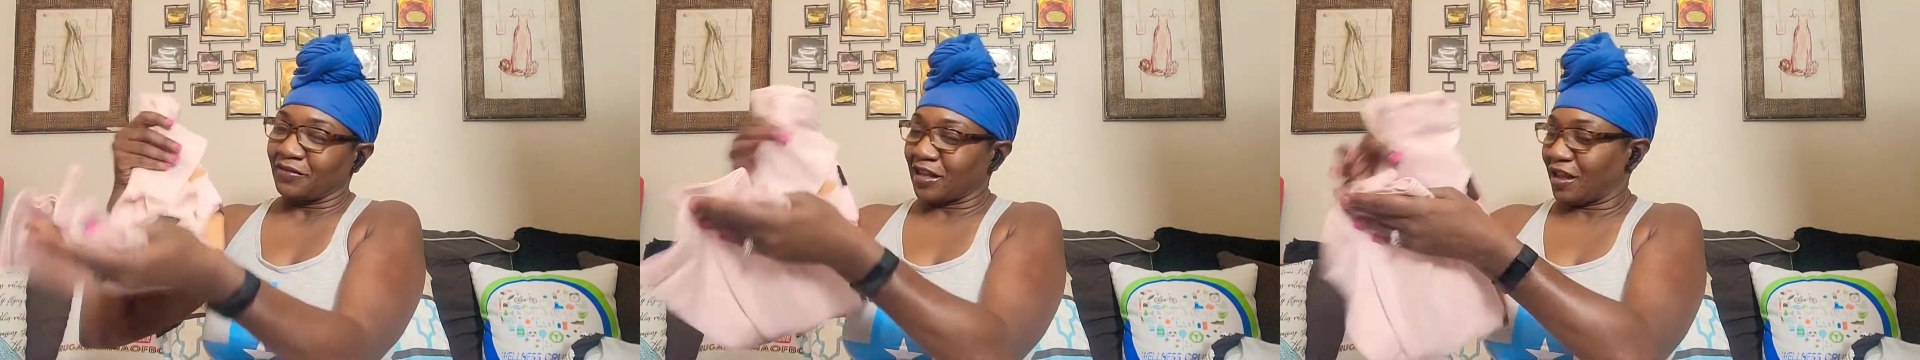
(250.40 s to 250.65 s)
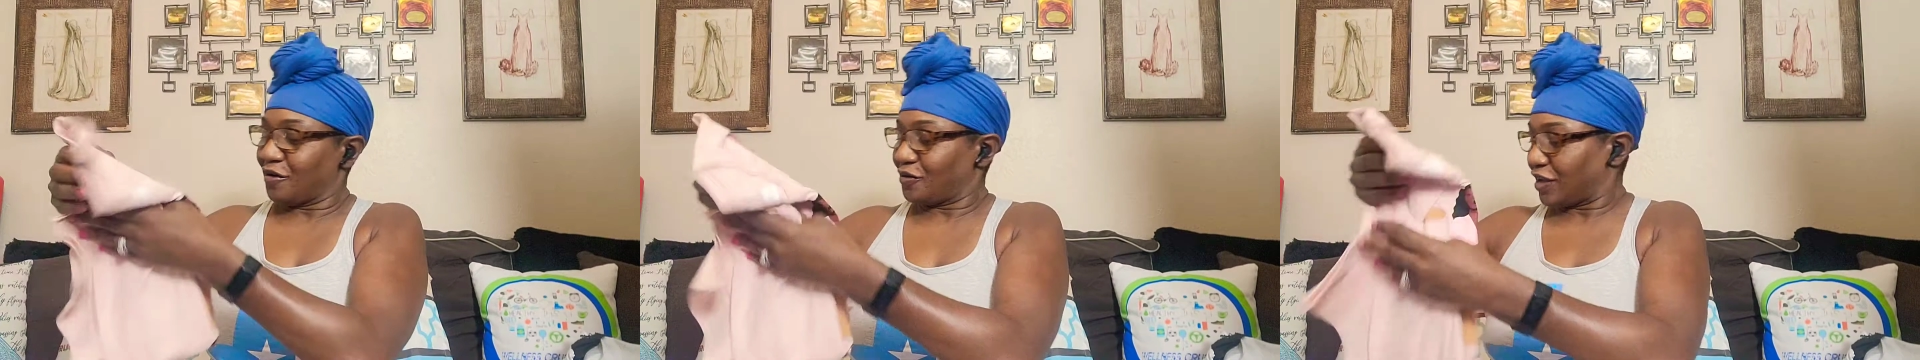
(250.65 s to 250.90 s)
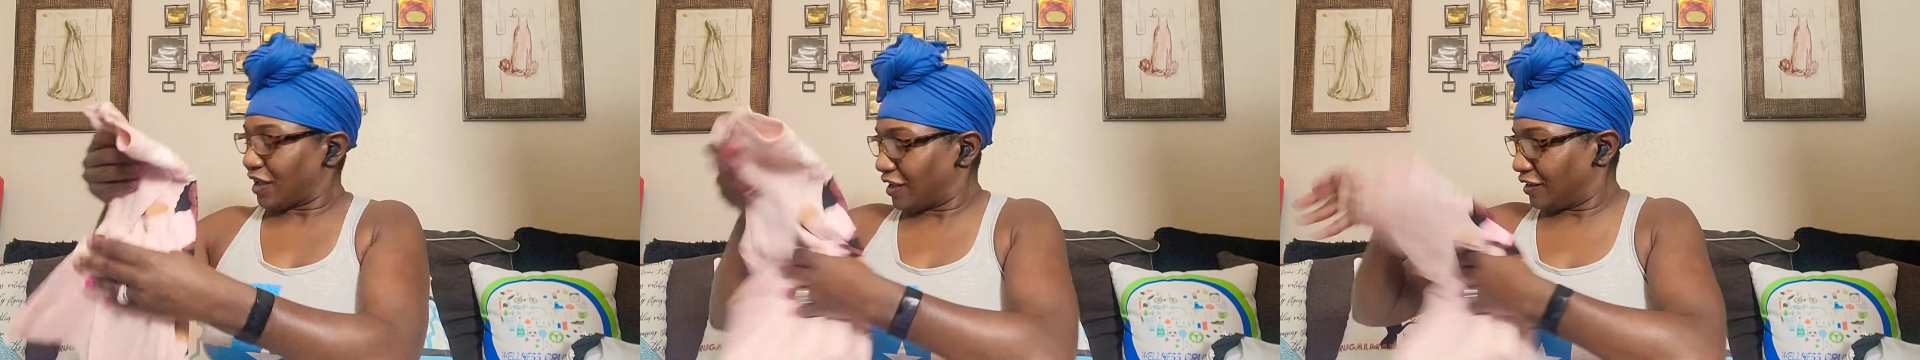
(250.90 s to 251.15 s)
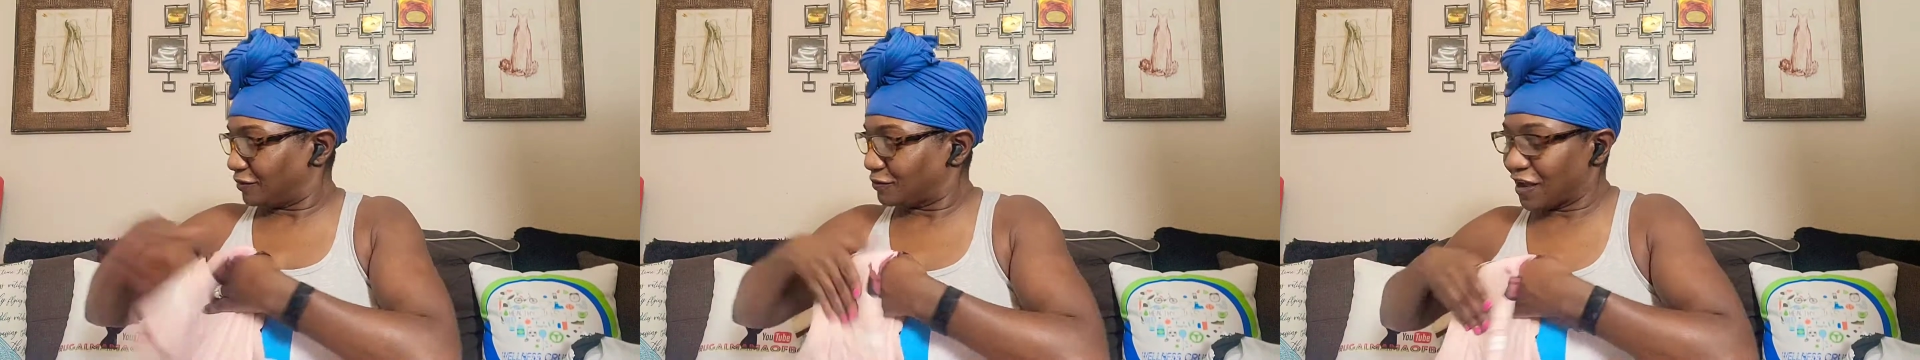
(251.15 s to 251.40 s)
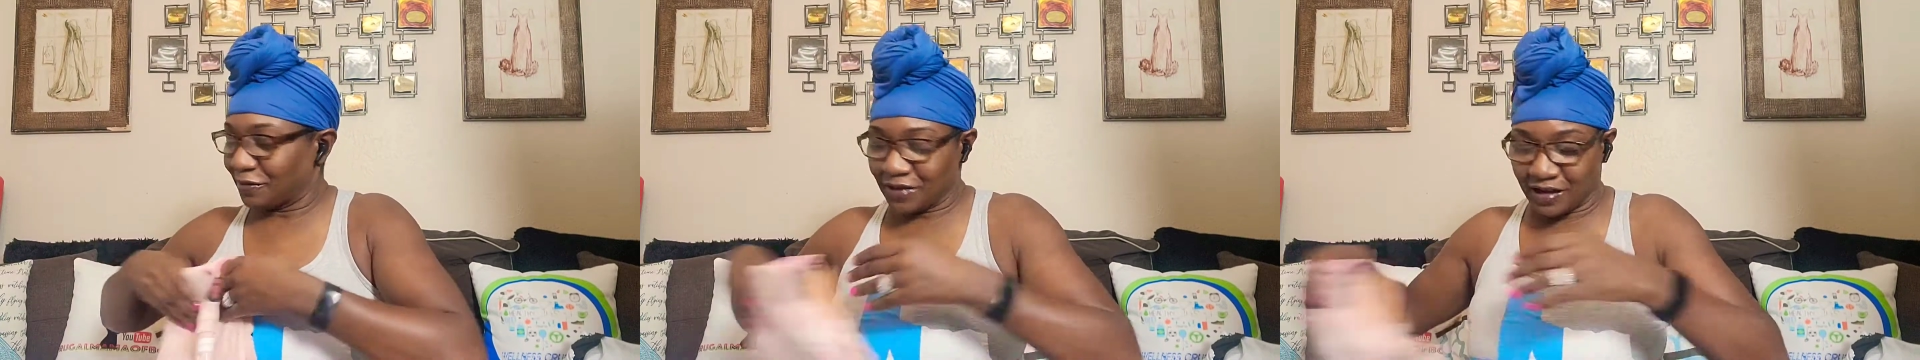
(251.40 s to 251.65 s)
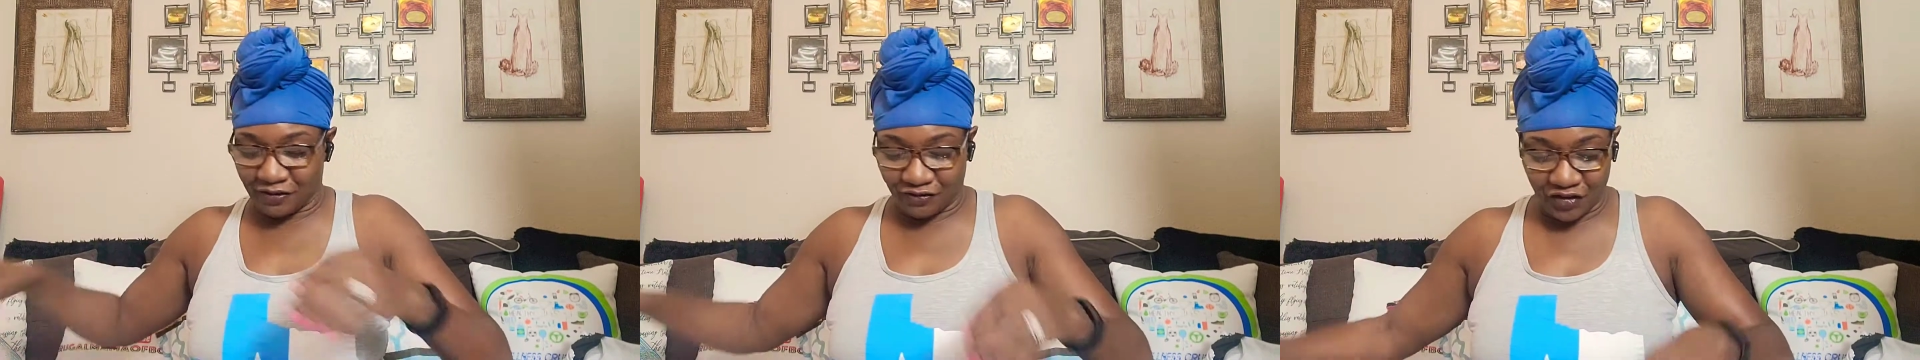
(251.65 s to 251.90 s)
Okay,
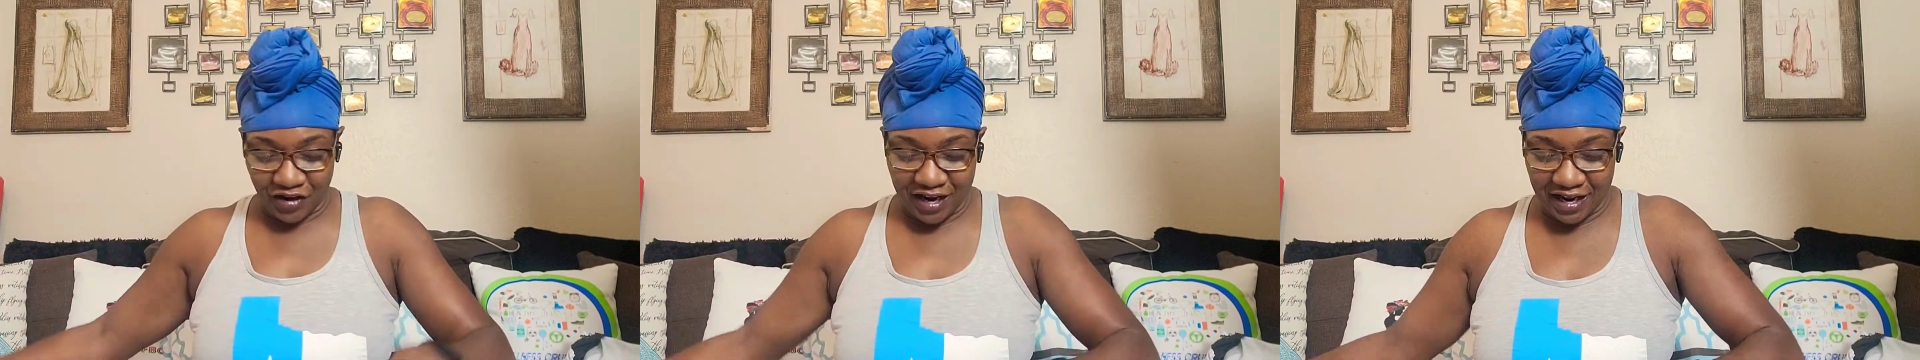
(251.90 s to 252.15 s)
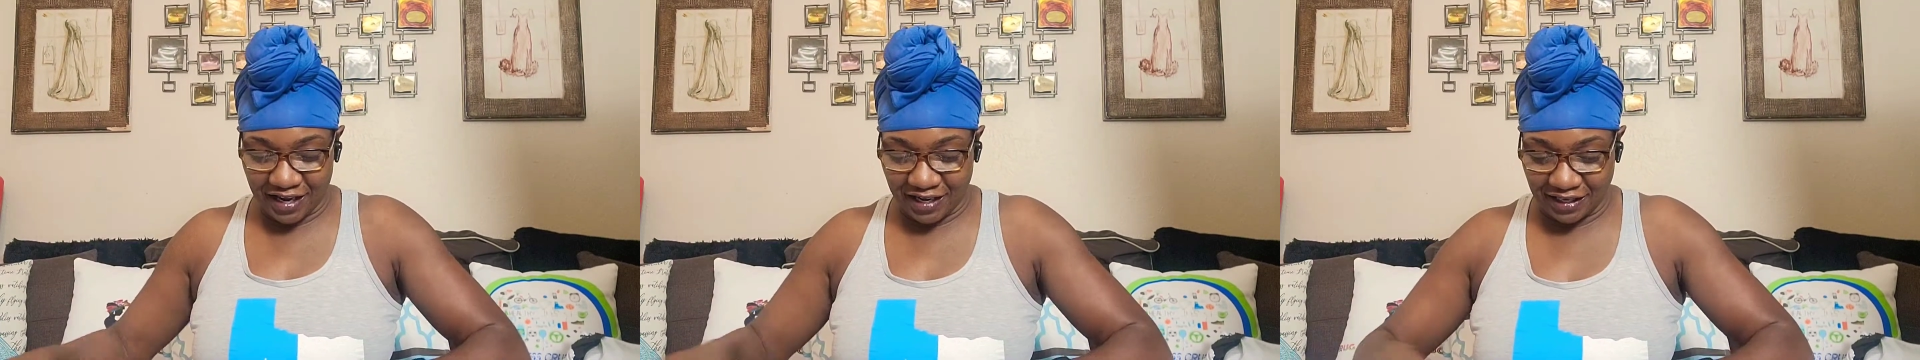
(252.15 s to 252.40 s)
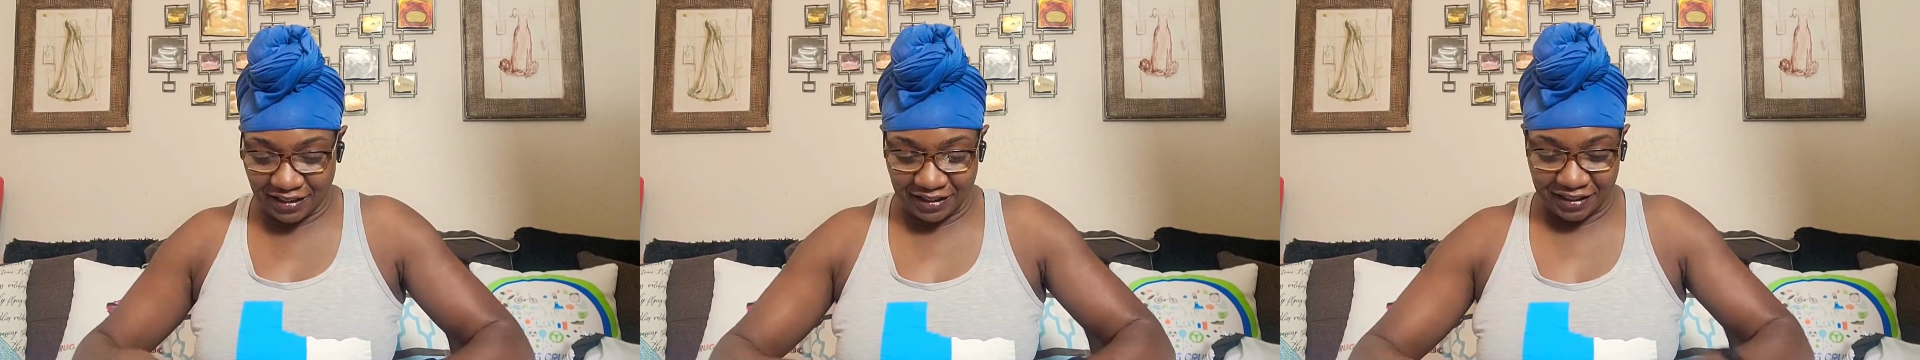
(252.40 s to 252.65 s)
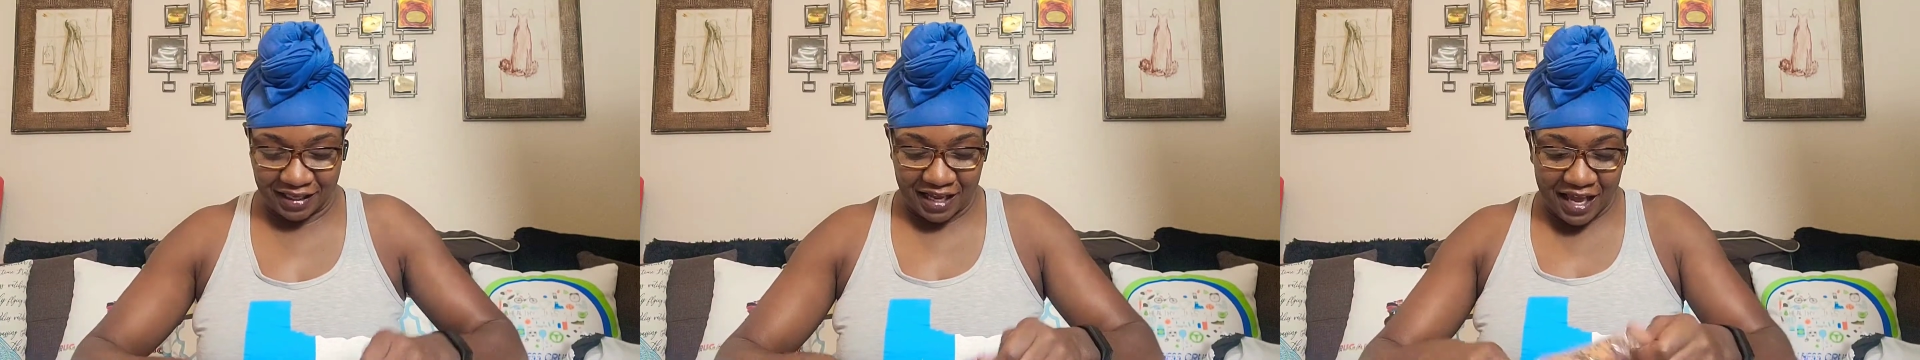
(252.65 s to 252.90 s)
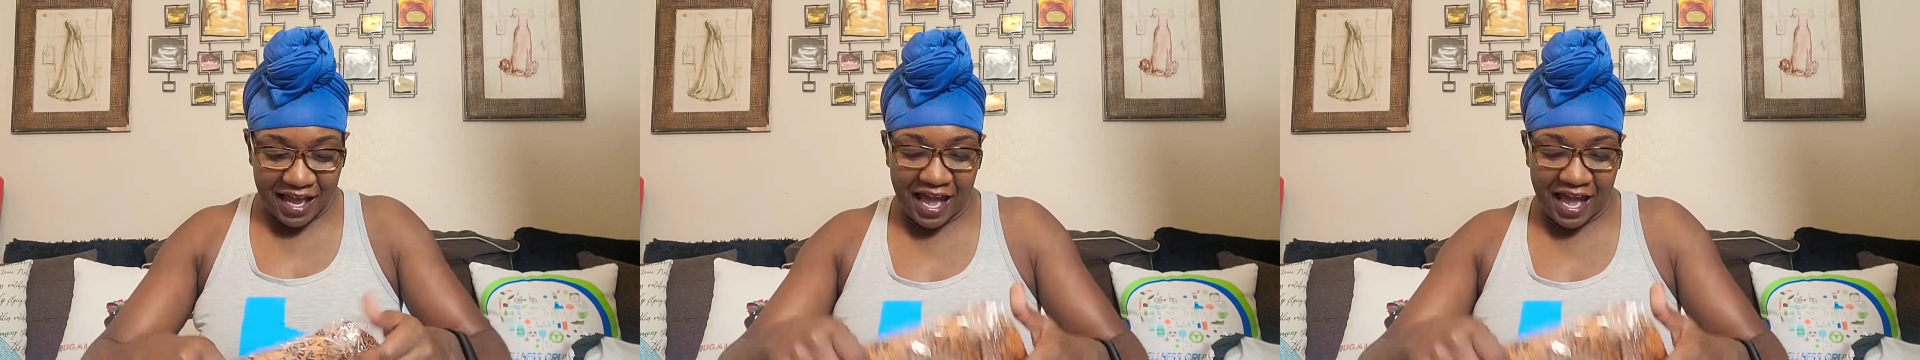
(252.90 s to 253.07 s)
mommy, friends,